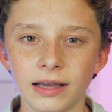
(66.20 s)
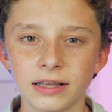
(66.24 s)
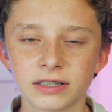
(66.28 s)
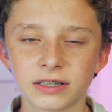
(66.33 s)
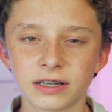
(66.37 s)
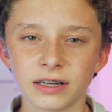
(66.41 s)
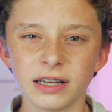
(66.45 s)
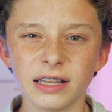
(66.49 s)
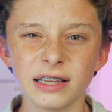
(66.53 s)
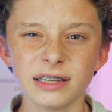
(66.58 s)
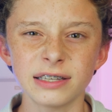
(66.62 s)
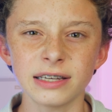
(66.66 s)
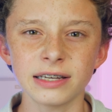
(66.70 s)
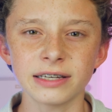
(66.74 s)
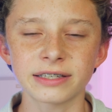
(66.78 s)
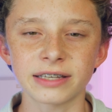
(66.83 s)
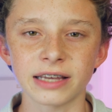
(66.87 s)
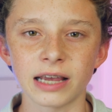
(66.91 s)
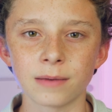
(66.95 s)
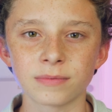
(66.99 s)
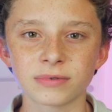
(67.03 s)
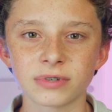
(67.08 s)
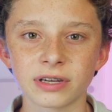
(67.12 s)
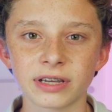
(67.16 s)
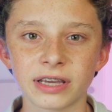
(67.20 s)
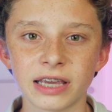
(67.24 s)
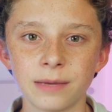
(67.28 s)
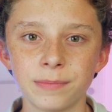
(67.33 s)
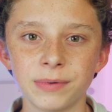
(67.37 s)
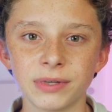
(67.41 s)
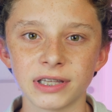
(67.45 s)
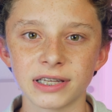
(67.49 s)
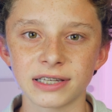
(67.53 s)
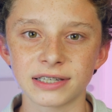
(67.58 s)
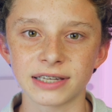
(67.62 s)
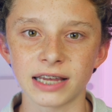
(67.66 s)
It's good to see Samsung
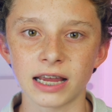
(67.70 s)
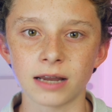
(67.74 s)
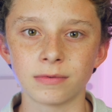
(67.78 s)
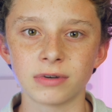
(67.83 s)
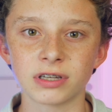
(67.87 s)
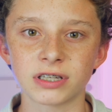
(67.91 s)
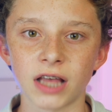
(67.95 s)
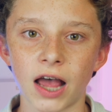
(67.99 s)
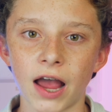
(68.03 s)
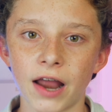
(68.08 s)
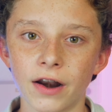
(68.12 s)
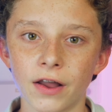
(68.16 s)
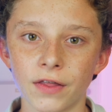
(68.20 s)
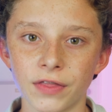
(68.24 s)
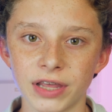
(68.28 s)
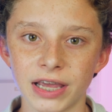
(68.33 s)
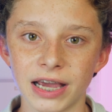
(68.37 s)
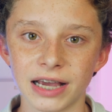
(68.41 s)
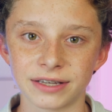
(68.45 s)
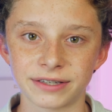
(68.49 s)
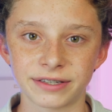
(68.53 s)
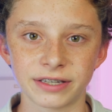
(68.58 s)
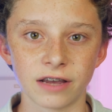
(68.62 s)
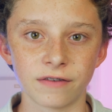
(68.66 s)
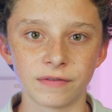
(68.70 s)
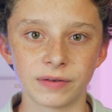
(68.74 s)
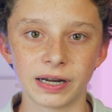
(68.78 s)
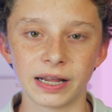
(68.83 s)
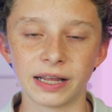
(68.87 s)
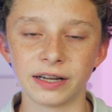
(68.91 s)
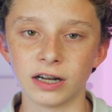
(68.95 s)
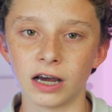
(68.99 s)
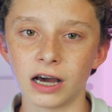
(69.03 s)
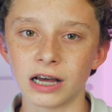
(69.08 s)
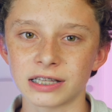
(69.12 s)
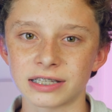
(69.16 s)
keeping the same design on the S7
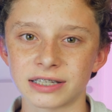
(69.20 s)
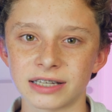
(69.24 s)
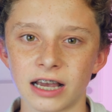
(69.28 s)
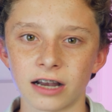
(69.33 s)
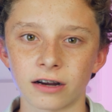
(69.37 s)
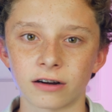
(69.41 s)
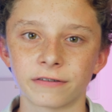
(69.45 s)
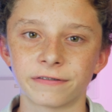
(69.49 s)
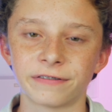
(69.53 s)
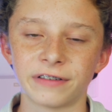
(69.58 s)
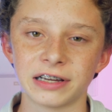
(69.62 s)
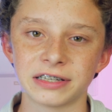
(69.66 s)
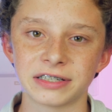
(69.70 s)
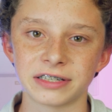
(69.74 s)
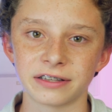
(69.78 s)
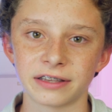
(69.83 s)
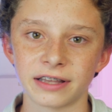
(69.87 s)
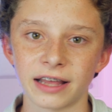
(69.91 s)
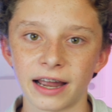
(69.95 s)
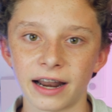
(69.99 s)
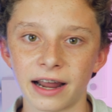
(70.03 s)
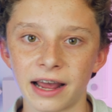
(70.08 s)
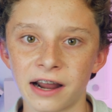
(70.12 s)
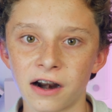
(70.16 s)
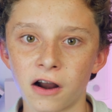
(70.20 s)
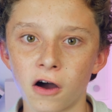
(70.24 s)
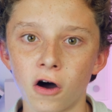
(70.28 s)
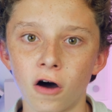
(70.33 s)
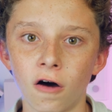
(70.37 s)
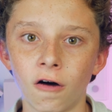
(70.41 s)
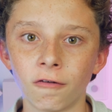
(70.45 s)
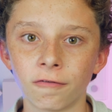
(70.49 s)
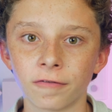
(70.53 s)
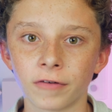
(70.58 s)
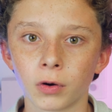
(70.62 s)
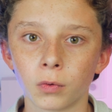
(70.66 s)
and not sacrificing that at
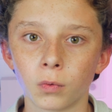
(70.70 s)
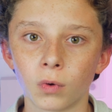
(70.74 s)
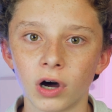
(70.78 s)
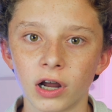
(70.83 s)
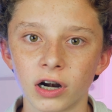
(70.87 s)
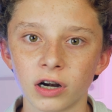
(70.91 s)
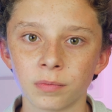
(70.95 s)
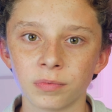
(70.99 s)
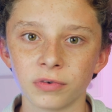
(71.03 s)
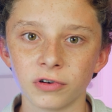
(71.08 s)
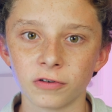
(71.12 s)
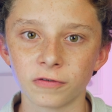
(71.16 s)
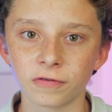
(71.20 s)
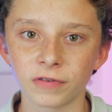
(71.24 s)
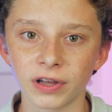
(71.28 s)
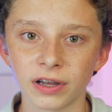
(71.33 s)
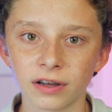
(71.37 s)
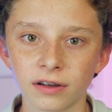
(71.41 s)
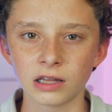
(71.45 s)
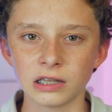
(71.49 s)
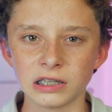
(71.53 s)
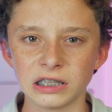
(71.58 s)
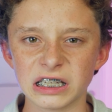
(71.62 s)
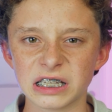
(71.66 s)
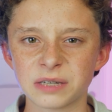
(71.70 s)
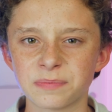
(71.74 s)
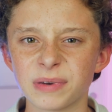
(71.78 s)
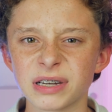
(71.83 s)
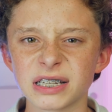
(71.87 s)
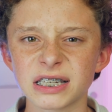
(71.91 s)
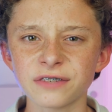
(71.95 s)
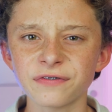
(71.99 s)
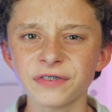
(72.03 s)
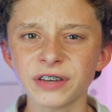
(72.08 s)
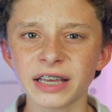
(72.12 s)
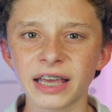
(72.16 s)
all for waterproofing. The
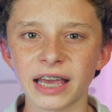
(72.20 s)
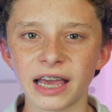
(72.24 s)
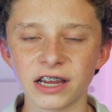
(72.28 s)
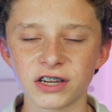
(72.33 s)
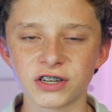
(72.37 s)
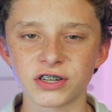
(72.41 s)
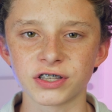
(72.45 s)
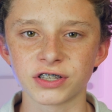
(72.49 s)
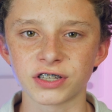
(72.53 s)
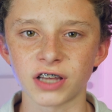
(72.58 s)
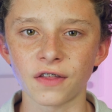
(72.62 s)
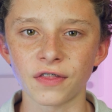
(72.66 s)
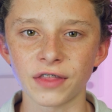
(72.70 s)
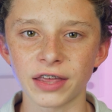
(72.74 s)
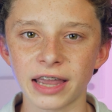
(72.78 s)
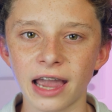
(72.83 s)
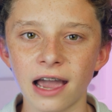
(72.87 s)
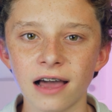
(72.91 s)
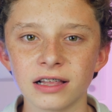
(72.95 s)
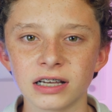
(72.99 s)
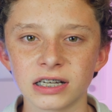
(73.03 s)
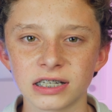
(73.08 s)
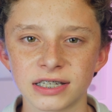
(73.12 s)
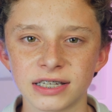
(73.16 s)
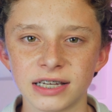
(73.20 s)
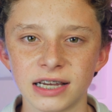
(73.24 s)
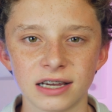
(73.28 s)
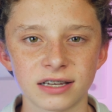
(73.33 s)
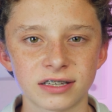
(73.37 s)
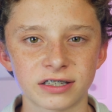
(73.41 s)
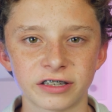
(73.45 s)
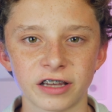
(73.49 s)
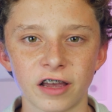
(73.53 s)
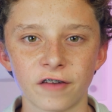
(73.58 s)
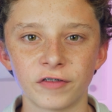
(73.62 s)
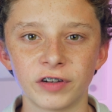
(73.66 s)
specifications on the Galaxy
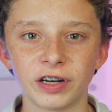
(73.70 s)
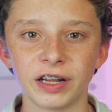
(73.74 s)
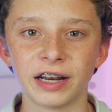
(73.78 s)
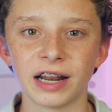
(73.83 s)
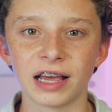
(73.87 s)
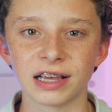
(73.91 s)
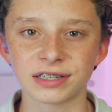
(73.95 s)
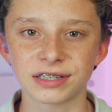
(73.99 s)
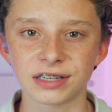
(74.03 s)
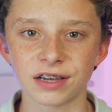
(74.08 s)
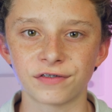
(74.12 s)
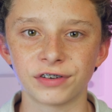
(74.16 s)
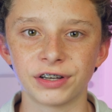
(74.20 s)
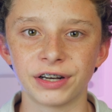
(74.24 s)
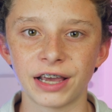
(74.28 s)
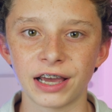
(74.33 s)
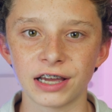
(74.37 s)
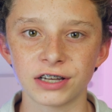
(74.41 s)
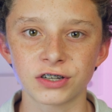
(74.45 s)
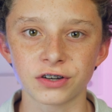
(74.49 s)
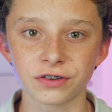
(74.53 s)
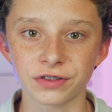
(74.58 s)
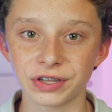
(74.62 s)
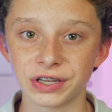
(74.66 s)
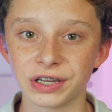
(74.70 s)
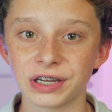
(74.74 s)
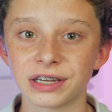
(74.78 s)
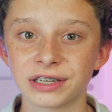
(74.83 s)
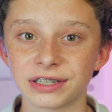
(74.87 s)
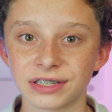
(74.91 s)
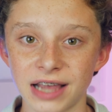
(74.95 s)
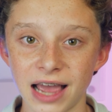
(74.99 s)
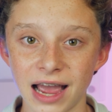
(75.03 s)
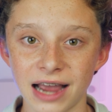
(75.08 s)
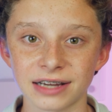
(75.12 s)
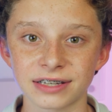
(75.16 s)
S7 and S7 Edge are the
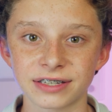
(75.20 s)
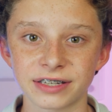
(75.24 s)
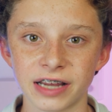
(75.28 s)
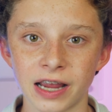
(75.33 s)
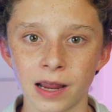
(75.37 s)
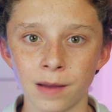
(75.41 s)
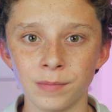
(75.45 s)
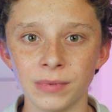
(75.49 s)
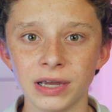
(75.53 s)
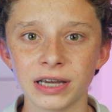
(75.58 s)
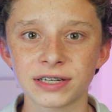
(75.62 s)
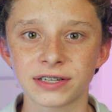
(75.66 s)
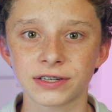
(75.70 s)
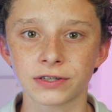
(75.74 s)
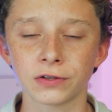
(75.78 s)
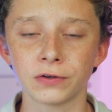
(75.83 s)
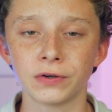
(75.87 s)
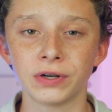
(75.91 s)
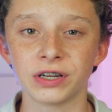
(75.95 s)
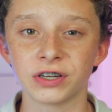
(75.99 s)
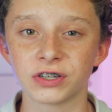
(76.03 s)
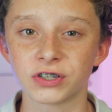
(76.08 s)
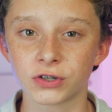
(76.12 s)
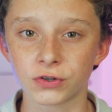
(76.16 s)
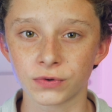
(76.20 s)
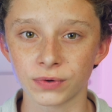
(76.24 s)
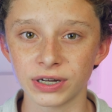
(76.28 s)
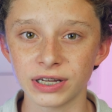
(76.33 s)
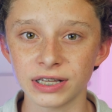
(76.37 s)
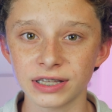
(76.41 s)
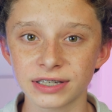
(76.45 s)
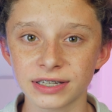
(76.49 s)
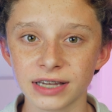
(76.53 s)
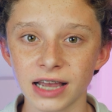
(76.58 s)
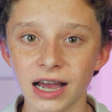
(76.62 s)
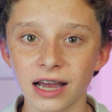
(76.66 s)
exact same, excluding
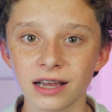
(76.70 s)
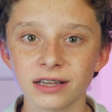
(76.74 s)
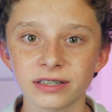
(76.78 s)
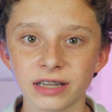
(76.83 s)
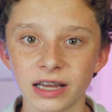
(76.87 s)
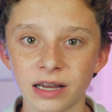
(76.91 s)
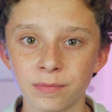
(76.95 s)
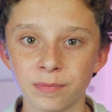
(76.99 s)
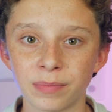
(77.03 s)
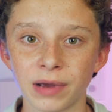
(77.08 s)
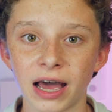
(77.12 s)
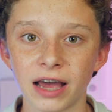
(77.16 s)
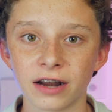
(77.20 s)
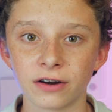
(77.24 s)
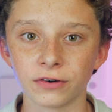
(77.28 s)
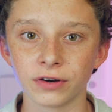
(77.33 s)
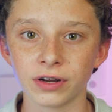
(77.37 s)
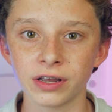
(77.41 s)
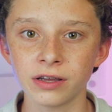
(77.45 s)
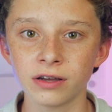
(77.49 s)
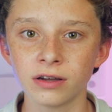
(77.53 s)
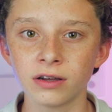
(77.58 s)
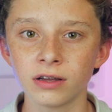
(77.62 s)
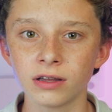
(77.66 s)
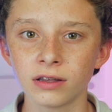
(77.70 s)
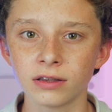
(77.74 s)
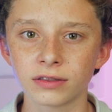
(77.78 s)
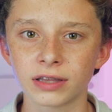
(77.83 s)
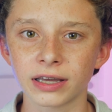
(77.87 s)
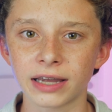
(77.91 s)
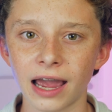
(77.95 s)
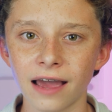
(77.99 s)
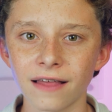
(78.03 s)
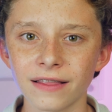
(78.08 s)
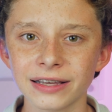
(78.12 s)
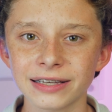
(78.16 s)
screen size and battery. The
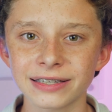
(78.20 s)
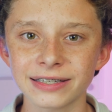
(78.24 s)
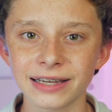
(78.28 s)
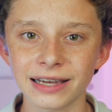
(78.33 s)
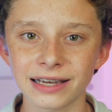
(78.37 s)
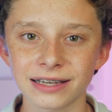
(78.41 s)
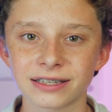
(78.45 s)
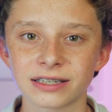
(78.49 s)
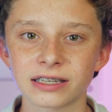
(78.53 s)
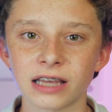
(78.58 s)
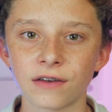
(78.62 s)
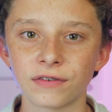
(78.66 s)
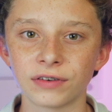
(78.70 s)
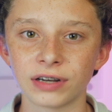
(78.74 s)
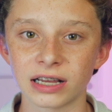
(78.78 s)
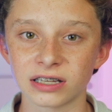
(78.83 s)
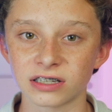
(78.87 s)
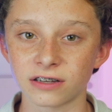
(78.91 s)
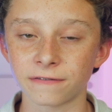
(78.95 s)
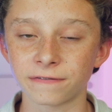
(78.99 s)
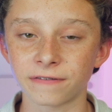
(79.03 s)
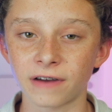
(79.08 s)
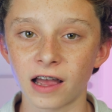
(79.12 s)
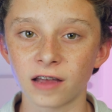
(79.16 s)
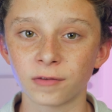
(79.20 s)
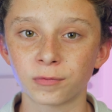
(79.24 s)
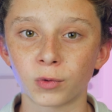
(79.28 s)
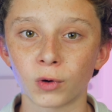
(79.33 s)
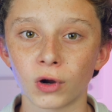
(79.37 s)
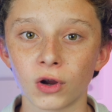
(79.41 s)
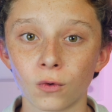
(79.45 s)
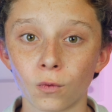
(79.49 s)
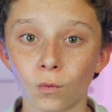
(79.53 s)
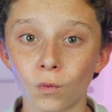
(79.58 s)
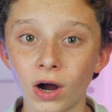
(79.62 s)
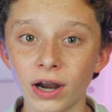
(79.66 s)
Galaxy S7 has a
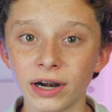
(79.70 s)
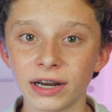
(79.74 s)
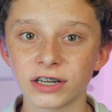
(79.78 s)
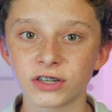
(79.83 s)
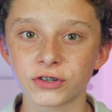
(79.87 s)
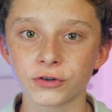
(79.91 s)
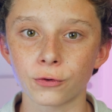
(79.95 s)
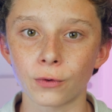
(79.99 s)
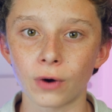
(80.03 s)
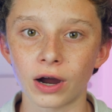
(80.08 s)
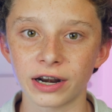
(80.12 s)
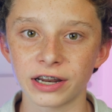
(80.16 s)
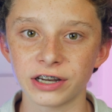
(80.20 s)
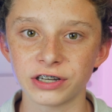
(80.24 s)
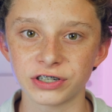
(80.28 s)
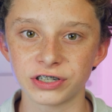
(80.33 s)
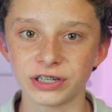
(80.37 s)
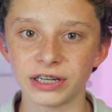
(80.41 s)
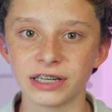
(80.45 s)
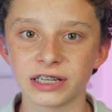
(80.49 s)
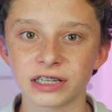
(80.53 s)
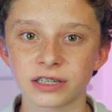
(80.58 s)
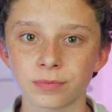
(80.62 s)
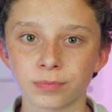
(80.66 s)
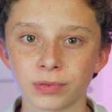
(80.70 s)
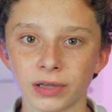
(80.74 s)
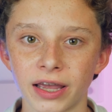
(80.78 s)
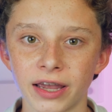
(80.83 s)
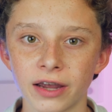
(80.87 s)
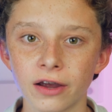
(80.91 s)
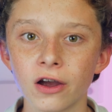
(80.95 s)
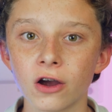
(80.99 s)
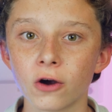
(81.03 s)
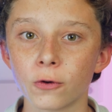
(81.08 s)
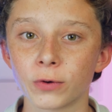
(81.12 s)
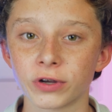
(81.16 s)
5.1-inch Quad HD
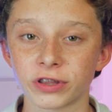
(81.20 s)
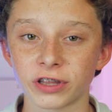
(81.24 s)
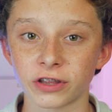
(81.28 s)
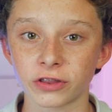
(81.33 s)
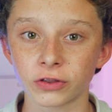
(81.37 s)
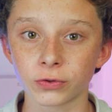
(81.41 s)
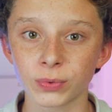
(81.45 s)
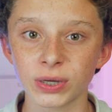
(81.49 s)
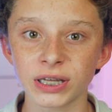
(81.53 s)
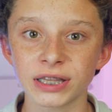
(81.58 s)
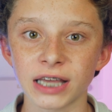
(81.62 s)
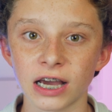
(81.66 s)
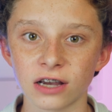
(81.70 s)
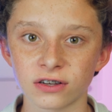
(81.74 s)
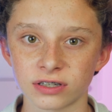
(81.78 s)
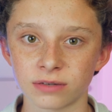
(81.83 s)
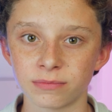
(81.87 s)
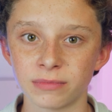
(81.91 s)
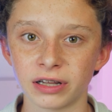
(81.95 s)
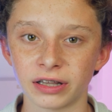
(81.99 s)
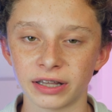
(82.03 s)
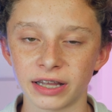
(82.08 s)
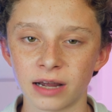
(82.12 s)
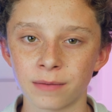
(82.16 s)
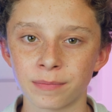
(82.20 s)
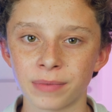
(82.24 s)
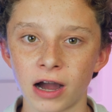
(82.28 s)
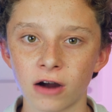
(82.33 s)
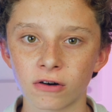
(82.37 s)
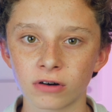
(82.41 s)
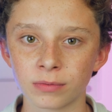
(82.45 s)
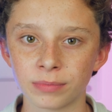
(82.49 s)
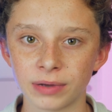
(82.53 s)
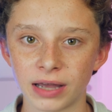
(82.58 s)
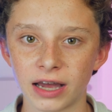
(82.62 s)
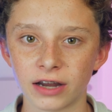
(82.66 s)
display with a 3000
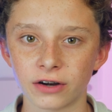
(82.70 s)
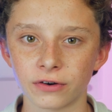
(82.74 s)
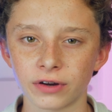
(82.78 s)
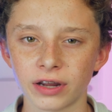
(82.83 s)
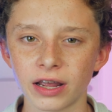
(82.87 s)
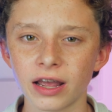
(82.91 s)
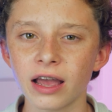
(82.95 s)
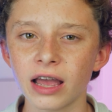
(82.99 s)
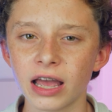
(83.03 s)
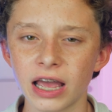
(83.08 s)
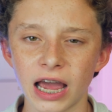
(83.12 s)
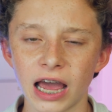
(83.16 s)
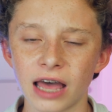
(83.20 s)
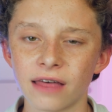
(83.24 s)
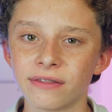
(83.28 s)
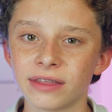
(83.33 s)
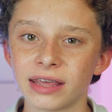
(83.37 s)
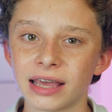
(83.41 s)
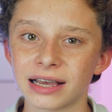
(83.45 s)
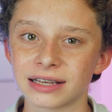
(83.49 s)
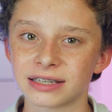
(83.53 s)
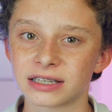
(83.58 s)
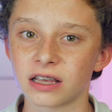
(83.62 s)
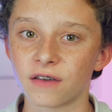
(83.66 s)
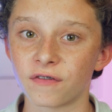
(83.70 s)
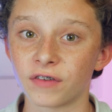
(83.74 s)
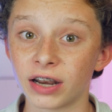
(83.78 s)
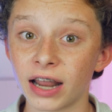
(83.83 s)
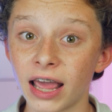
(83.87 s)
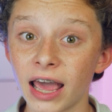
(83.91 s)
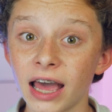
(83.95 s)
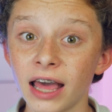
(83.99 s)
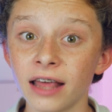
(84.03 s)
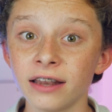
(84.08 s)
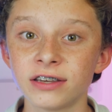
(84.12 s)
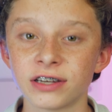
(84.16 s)
mAh battery, and the S7
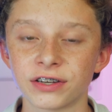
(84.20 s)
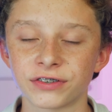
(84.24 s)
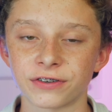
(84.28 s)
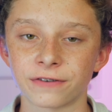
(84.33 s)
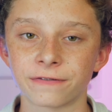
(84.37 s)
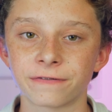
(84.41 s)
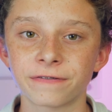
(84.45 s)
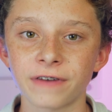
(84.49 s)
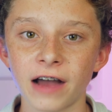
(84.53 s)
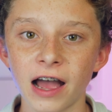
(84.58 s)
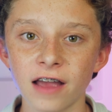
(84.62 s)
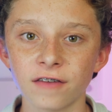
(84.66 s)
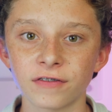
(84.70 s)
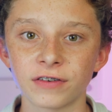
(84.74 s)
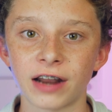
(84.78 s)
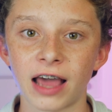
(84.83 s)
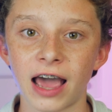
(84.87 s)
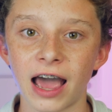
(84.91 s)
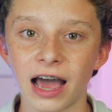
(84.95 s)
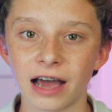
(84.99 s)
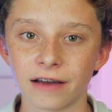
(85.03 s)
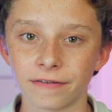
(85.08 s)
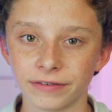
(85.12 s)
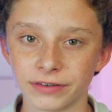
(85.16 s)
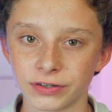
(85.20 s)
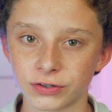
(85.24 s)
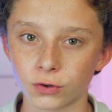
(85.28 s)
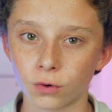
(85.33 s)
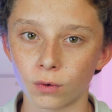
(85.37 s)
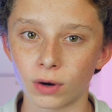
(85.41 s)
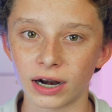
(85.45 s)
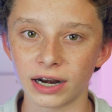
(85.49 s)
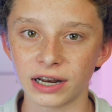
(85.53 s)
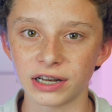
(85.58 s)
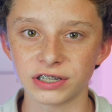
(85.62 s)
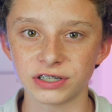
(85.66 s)
Edge has a 5.5-inch
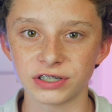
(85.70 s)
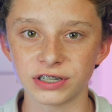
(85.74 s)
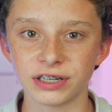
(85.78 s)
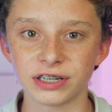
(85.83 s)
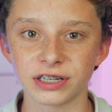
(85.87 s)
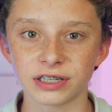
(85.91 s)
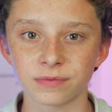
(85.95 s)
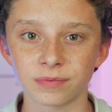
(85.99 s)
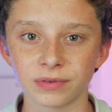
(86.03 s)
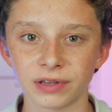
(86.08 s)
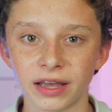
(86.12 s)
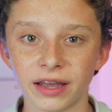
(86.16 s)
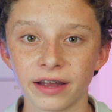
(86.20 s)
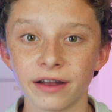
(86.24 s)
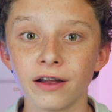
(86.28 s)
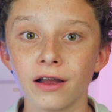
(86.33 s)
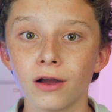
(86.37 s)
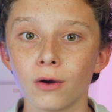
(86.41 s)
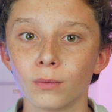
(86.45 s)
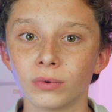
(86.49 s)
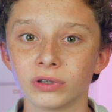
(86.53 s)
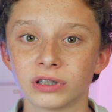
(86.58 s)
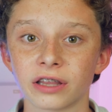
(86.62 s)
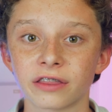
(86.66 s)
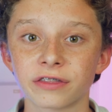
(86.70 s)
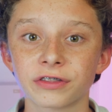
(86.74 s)
Quad HD display with a